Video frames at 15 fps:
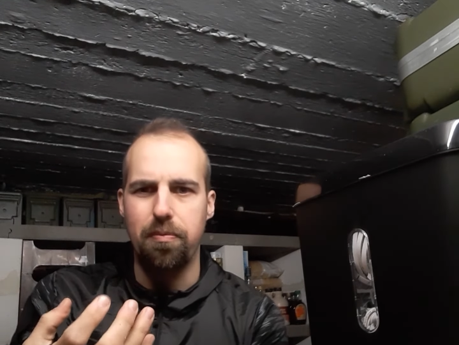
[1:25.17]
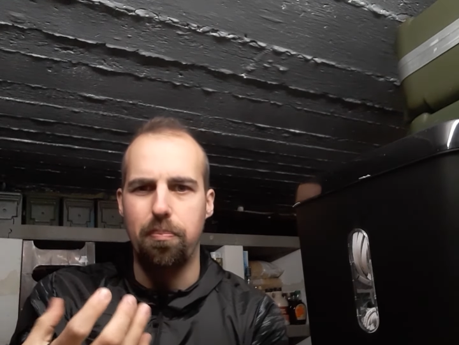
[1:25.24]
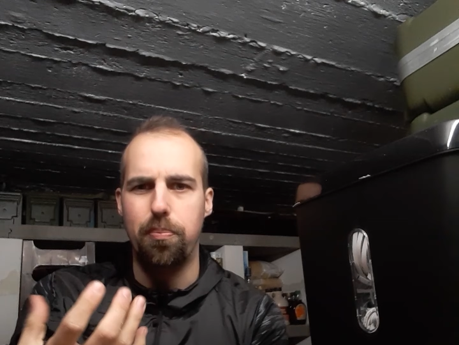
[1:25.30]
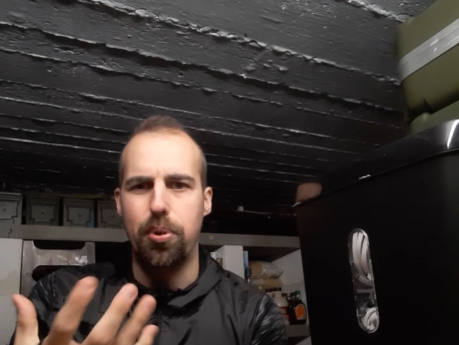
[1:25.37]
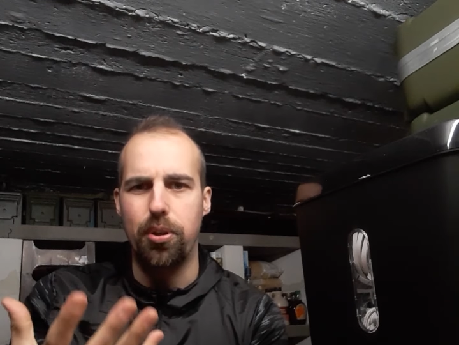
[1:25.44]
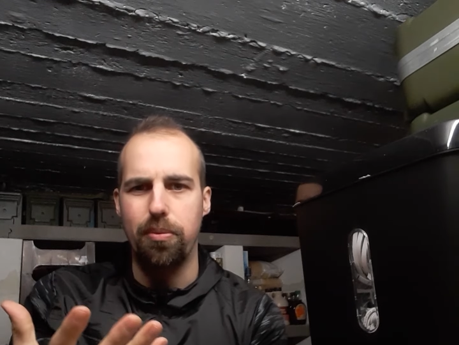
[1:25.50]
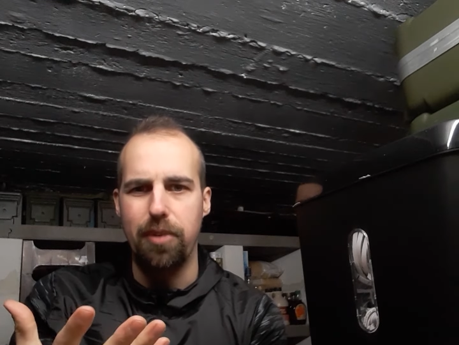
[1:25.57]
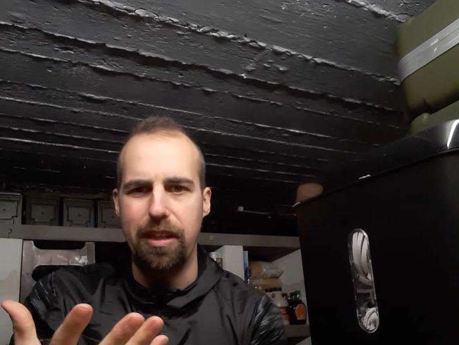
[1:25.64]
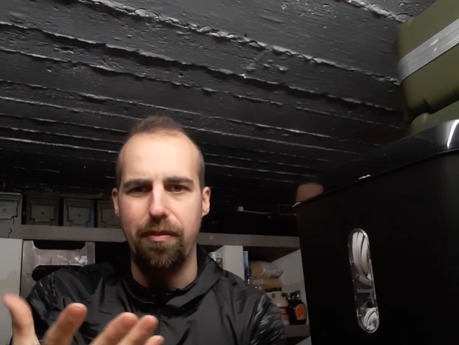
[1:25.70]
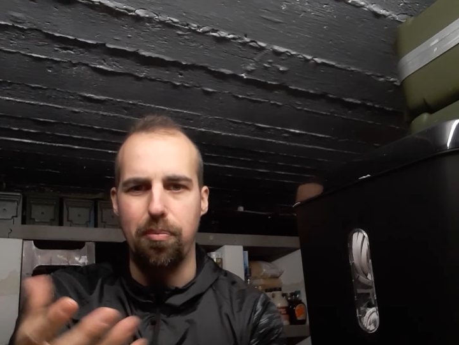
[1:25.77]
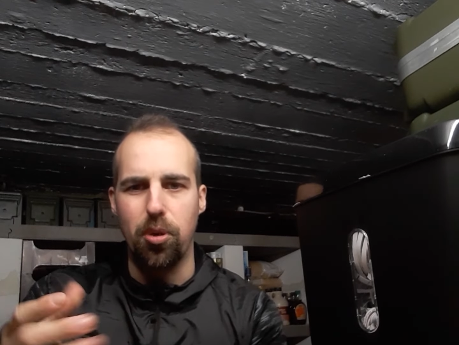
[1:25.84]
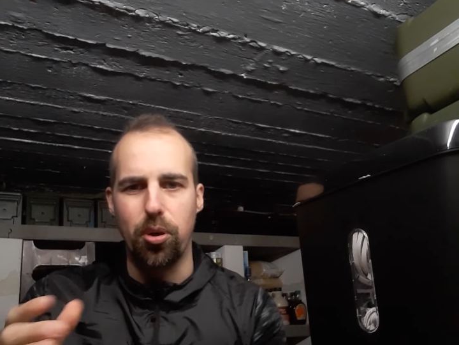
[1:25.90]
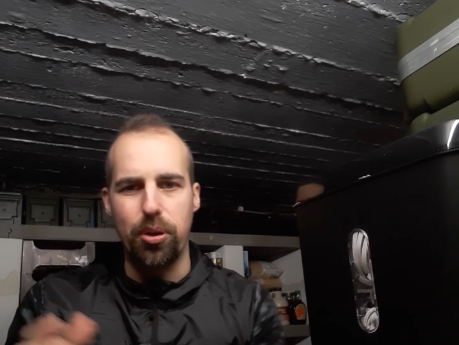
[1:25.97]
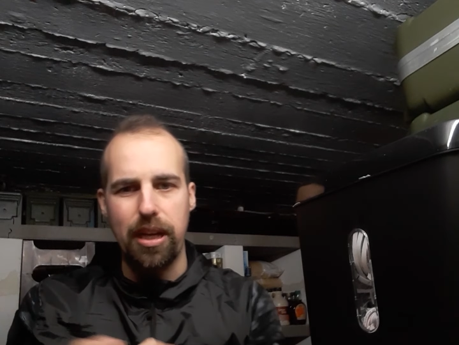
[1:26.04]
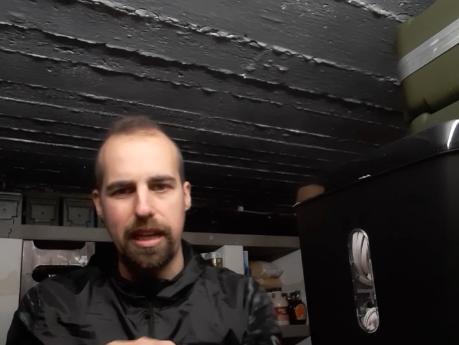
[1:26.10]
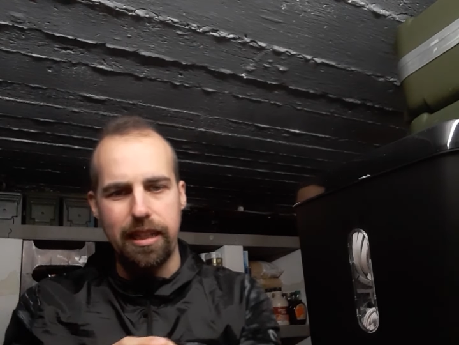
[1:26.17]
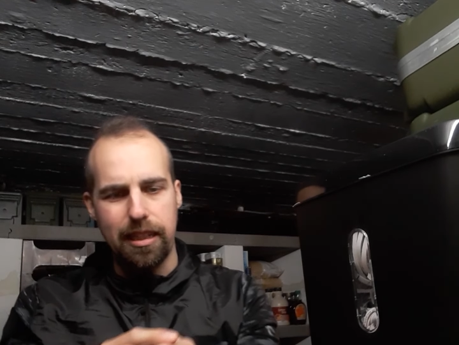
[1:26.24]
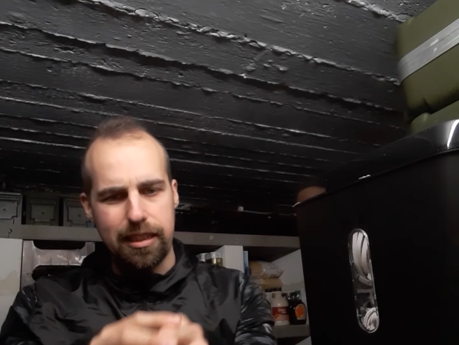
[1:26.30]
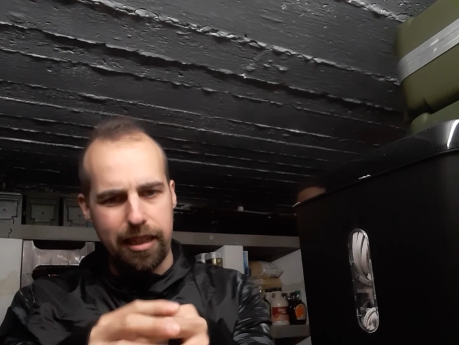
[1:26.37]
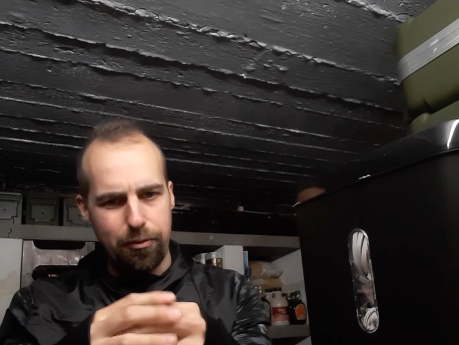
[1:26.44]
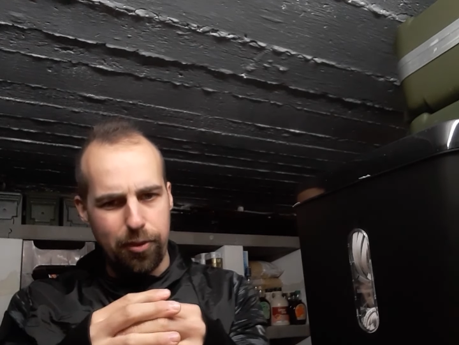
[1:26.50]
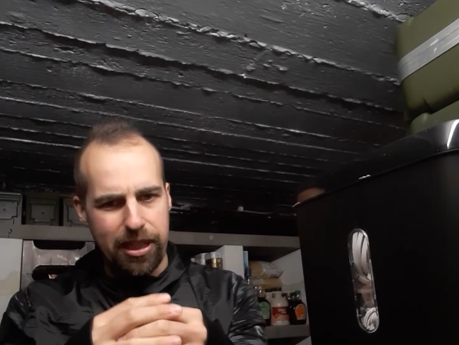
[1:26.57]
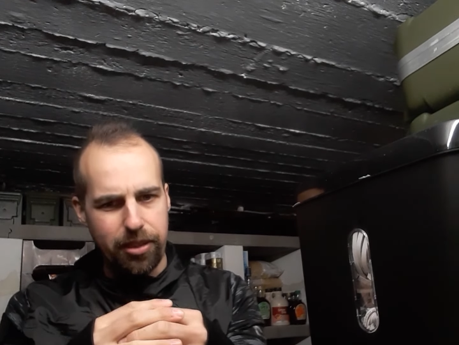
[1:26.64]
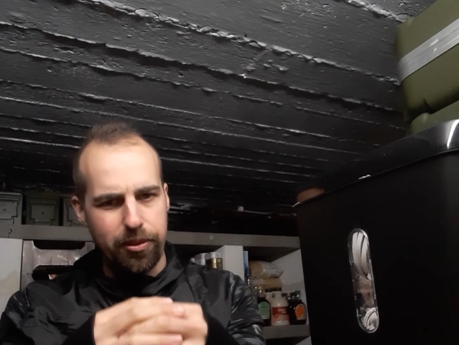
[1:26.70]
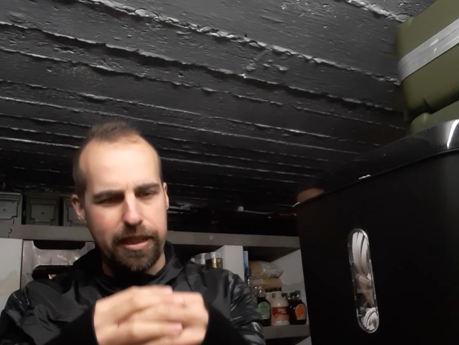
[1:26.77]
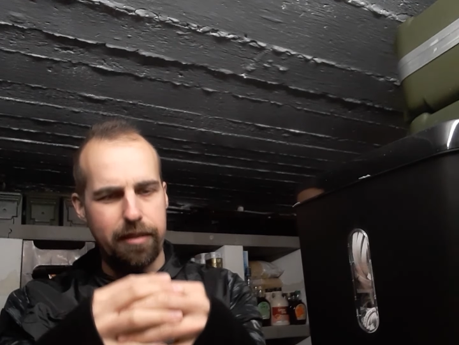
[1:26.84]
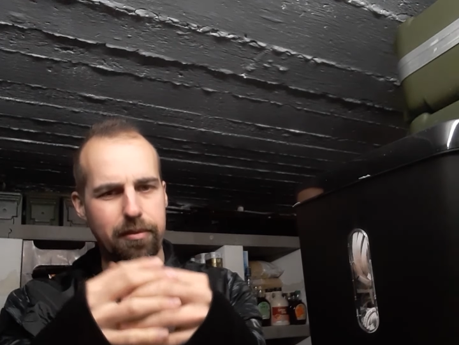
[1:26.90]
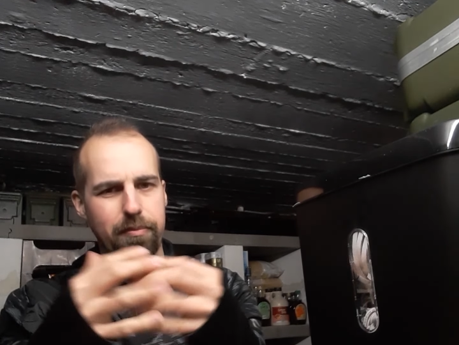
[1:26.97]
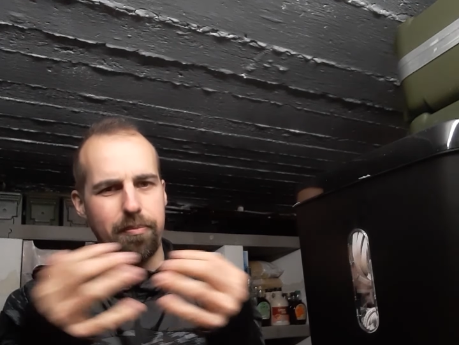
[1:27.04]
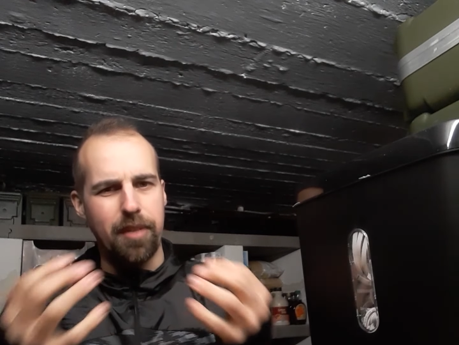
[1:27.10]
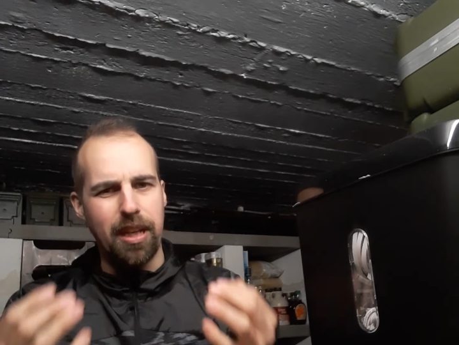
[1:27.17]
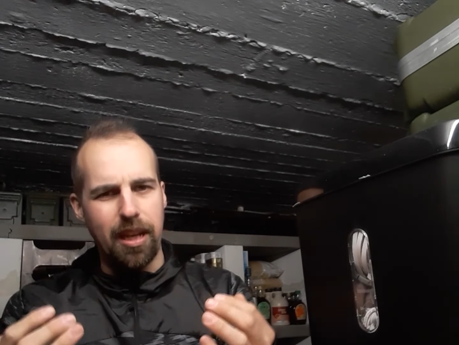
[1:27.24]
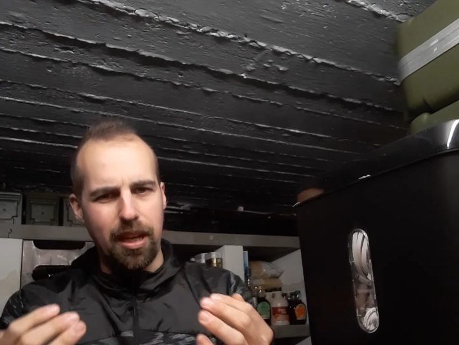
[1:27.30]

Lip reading: burn even more, and that way you can